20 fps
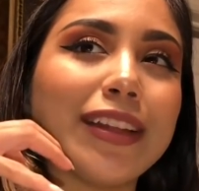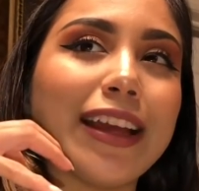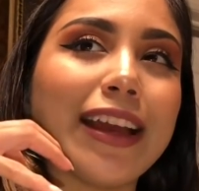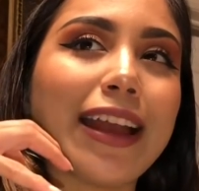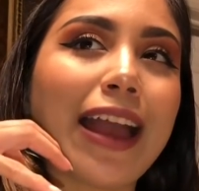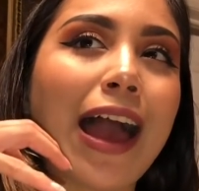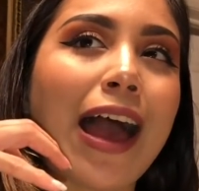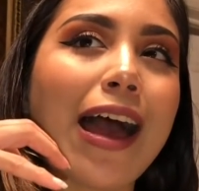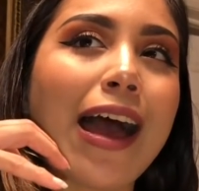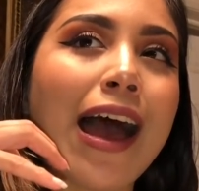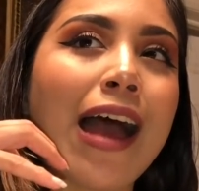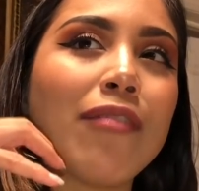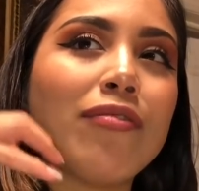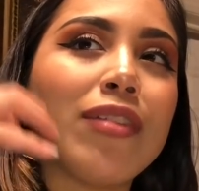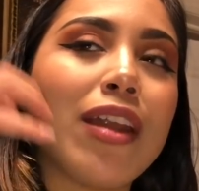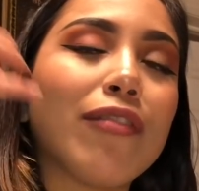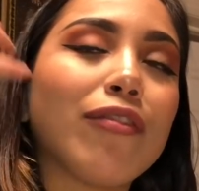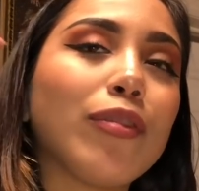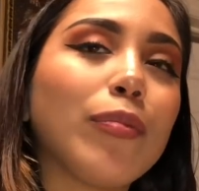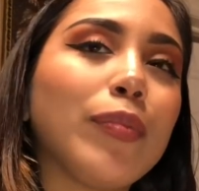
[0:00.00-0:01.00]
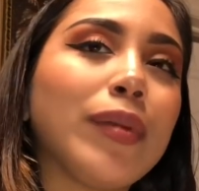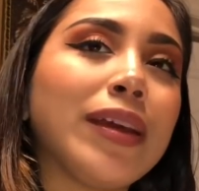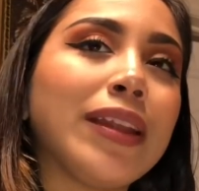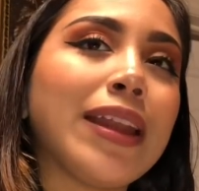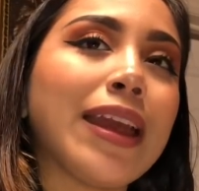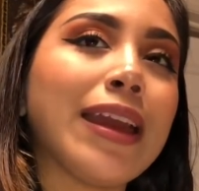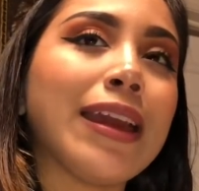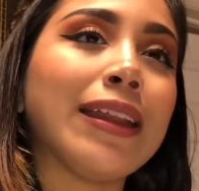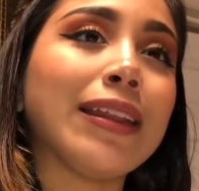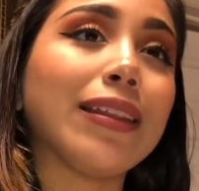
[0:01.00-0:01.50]
Like I've never
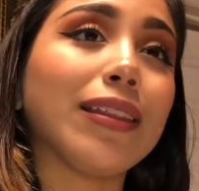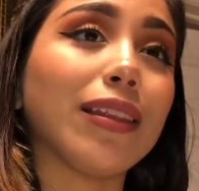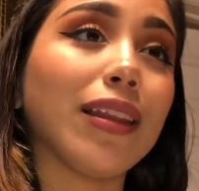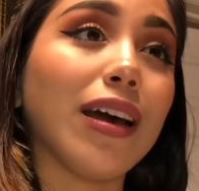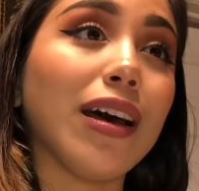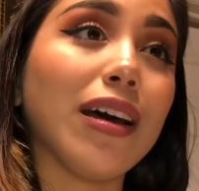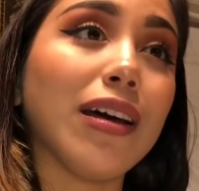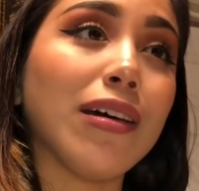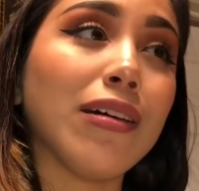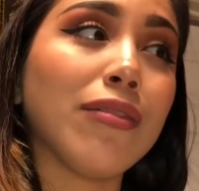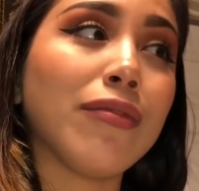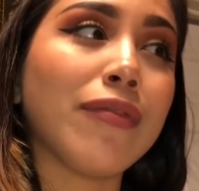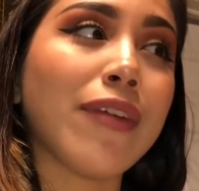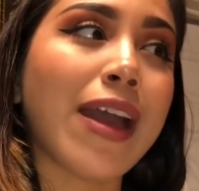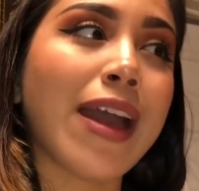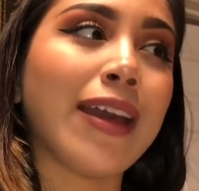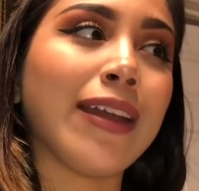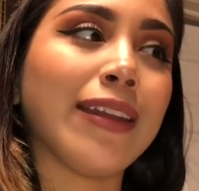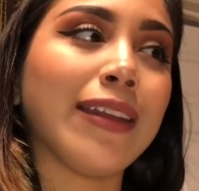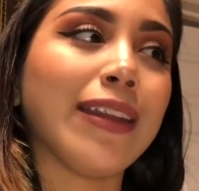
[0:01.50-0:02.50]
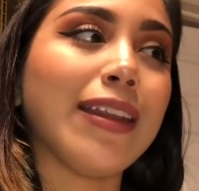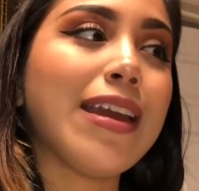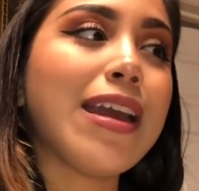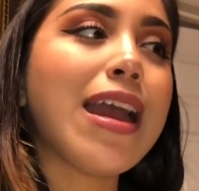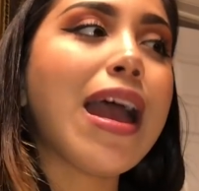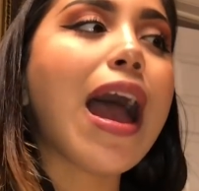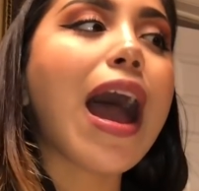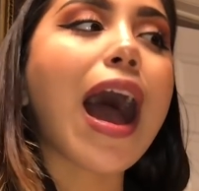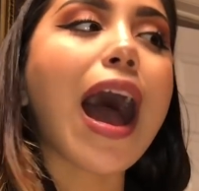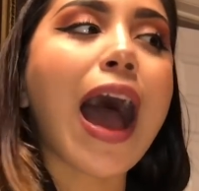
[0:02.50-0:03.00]
been in love and
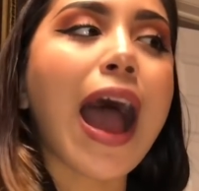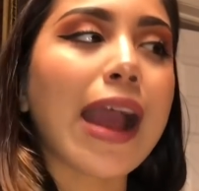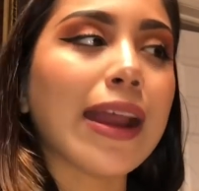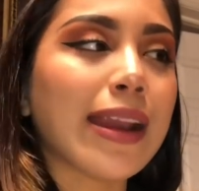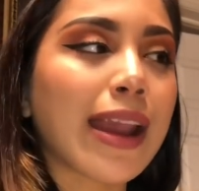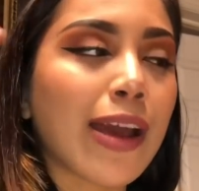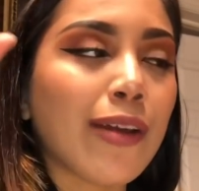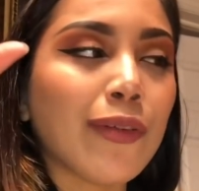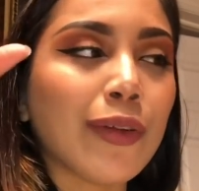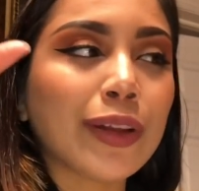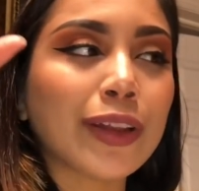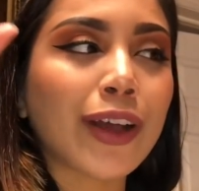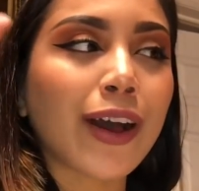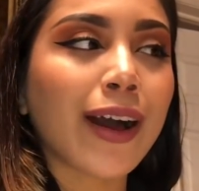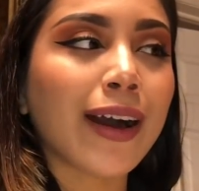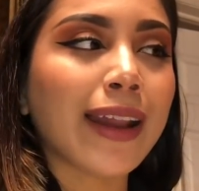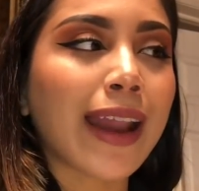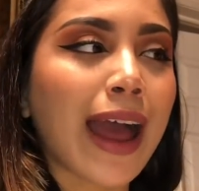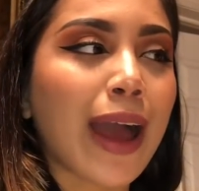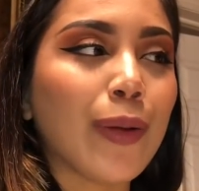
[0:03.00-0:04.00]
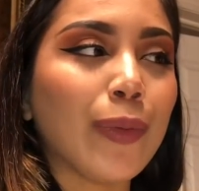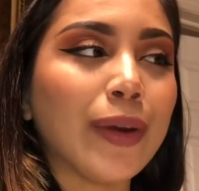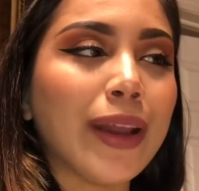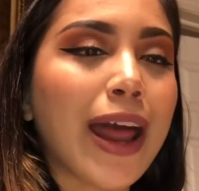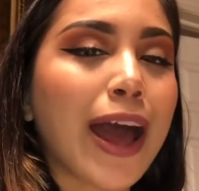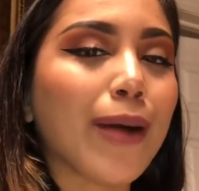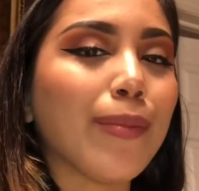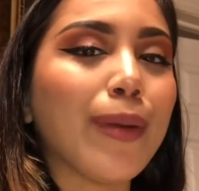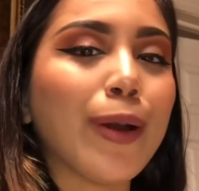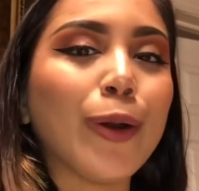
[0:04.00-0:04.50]
I never thought I would
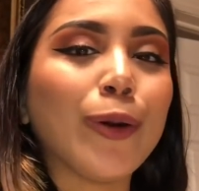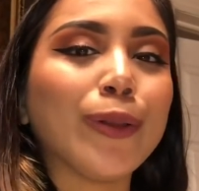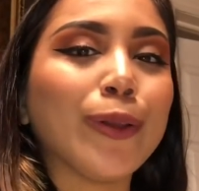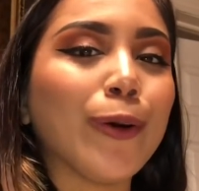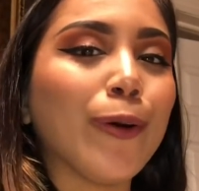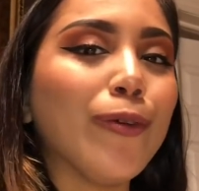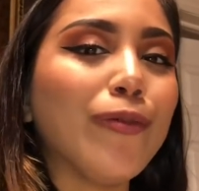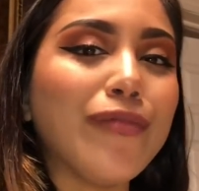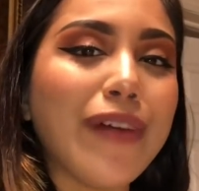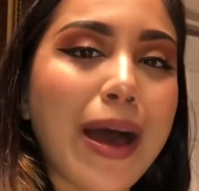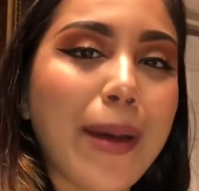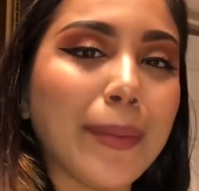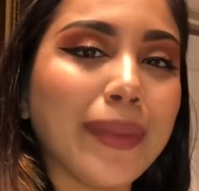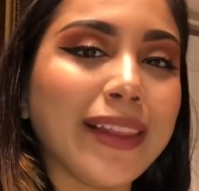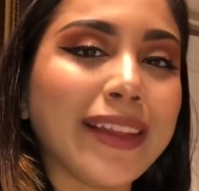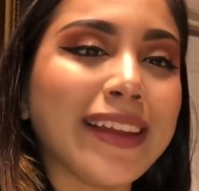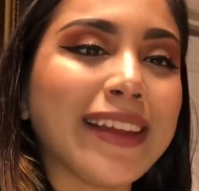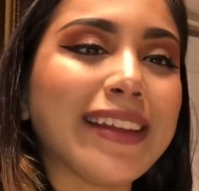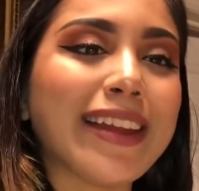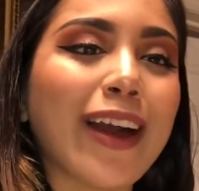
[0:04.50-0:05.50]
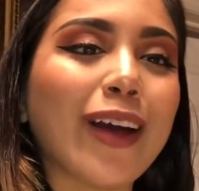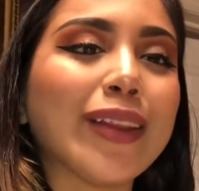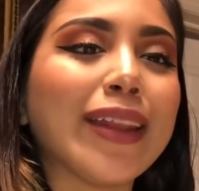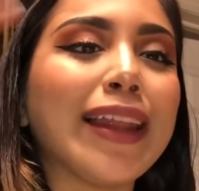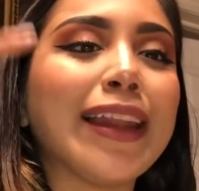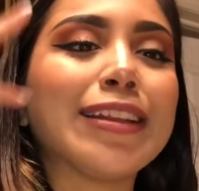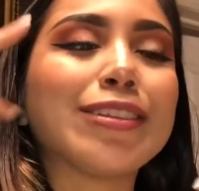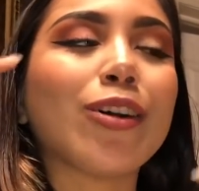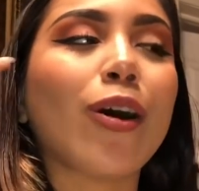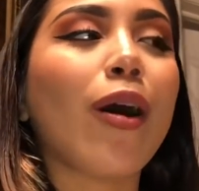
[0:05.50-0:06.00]
have my own little family. Now
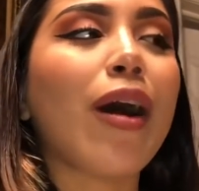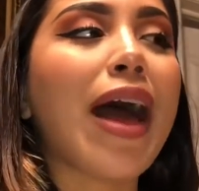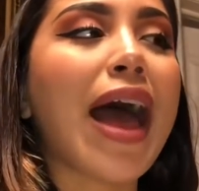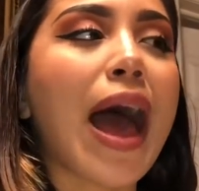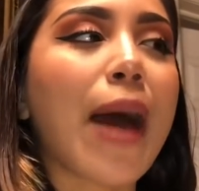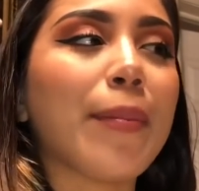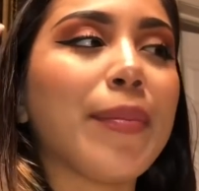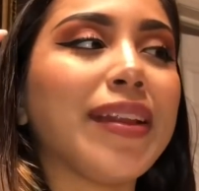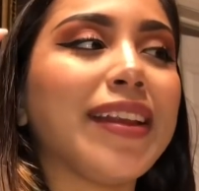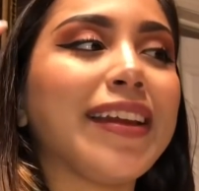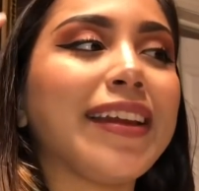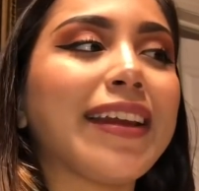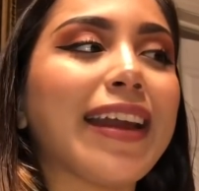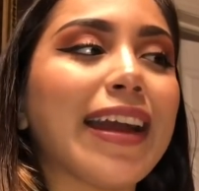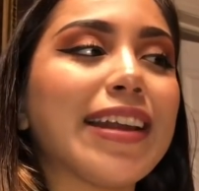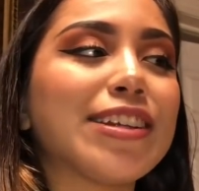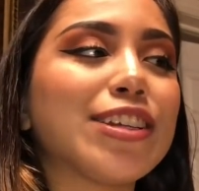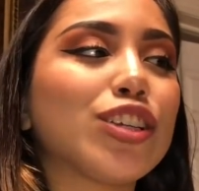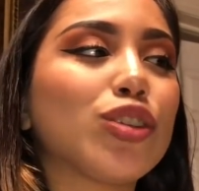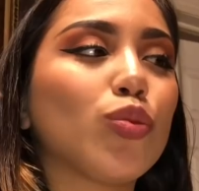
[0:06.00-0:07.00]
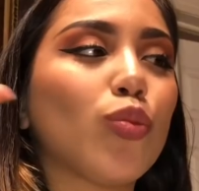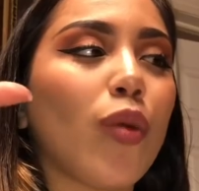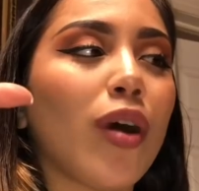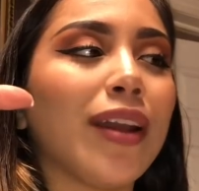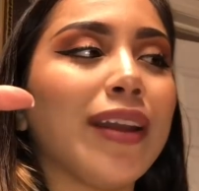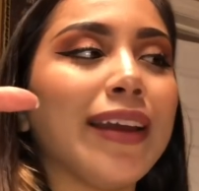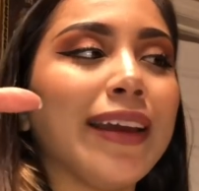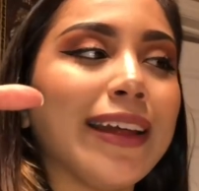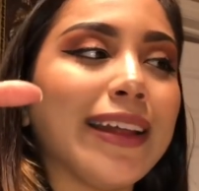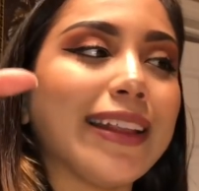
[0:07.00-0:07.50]
that it's all happening, I just
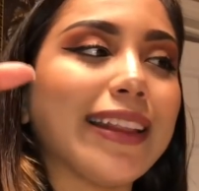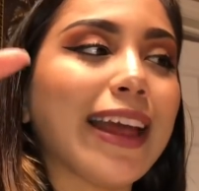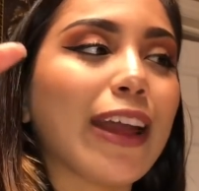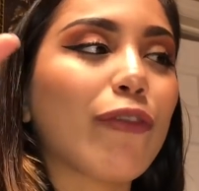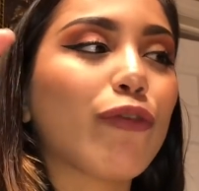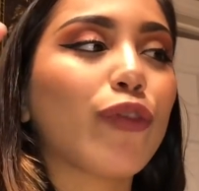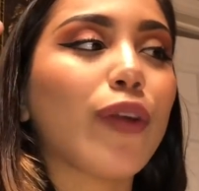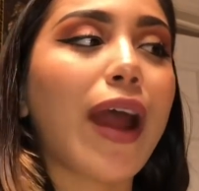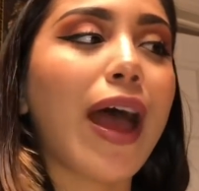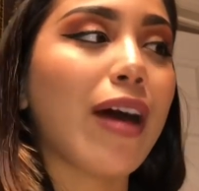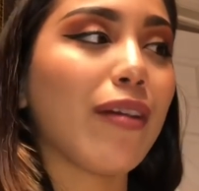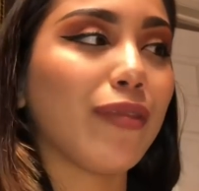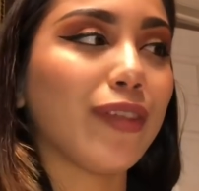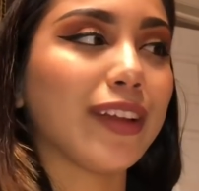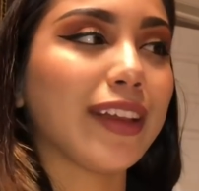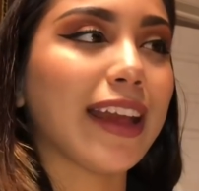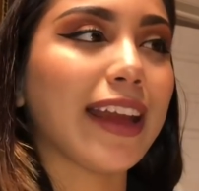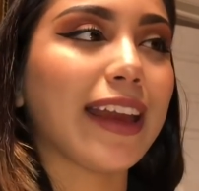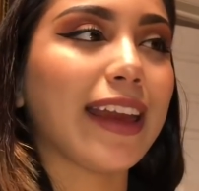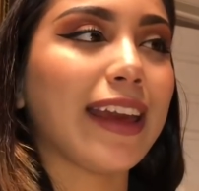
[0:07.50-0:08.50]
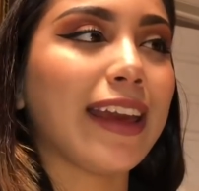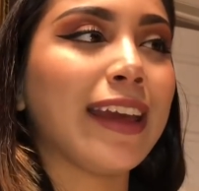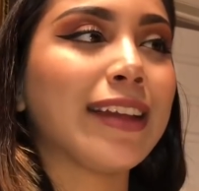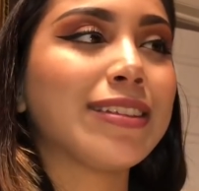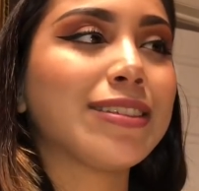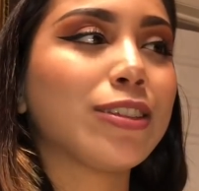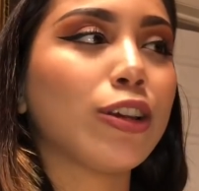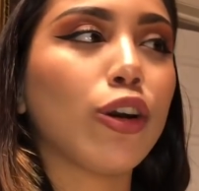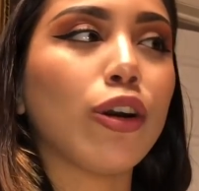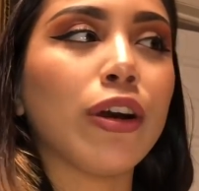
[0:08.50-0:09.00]
want it like forever. Like
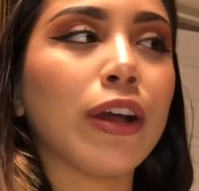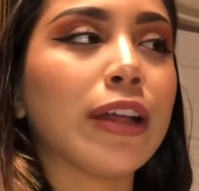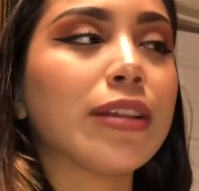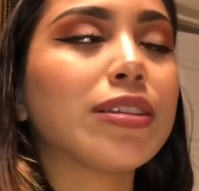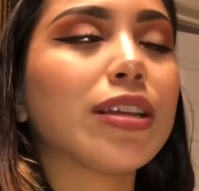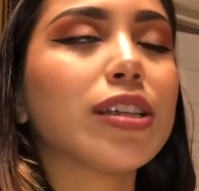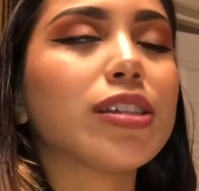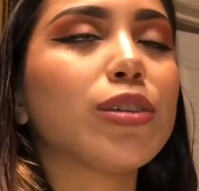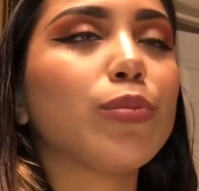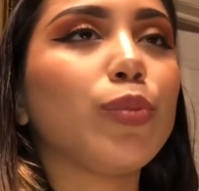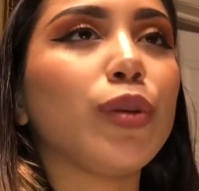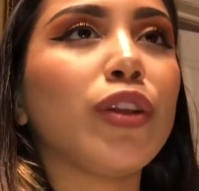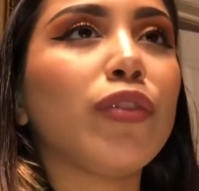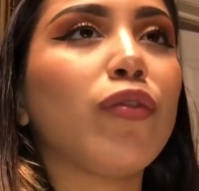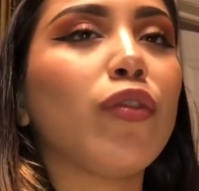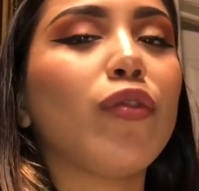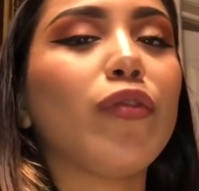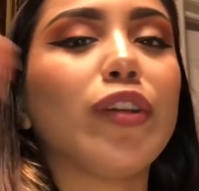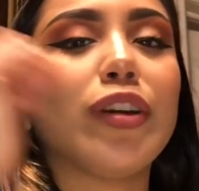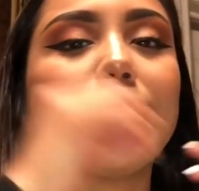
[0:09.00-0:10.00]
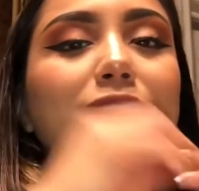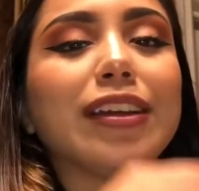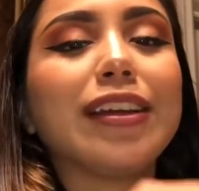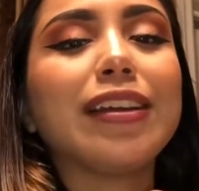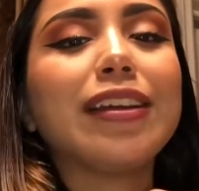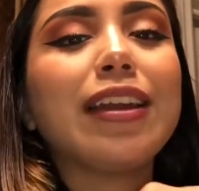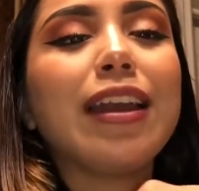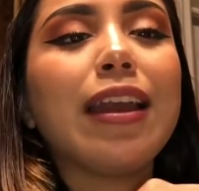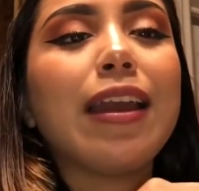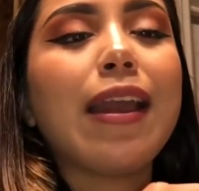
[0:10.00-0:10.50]
it's so it's such a beautiful
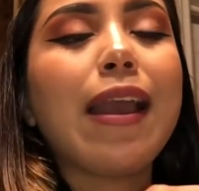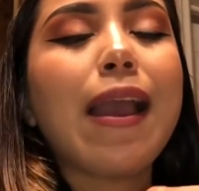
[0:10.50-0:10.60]
feeling.